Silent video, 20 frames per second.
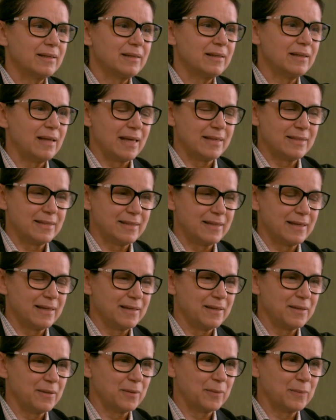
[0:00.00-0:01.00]
Let's
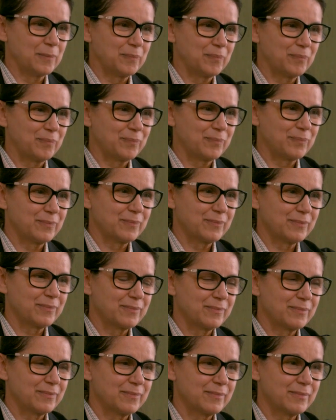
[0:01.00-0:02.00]
say
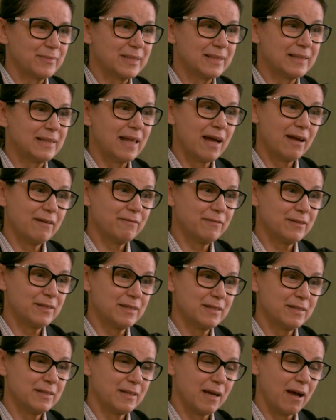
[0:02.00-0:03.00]
that life
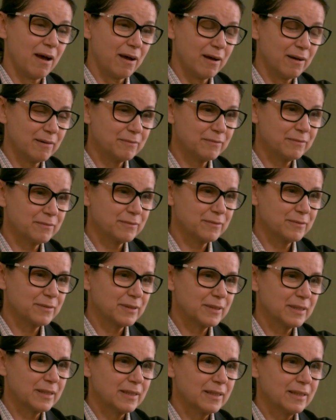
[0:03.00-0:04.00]
is tough,
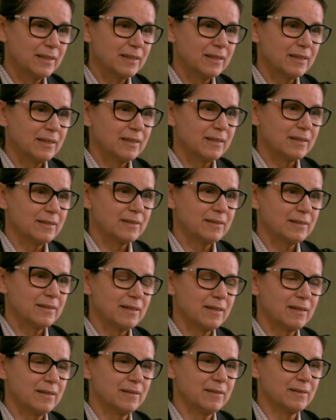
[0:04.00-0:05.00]

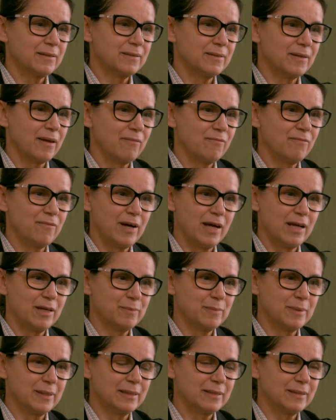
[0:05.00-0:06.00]

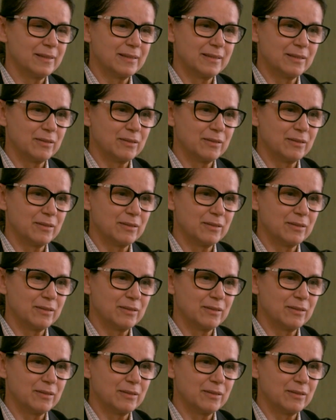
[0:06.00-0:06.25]
environment is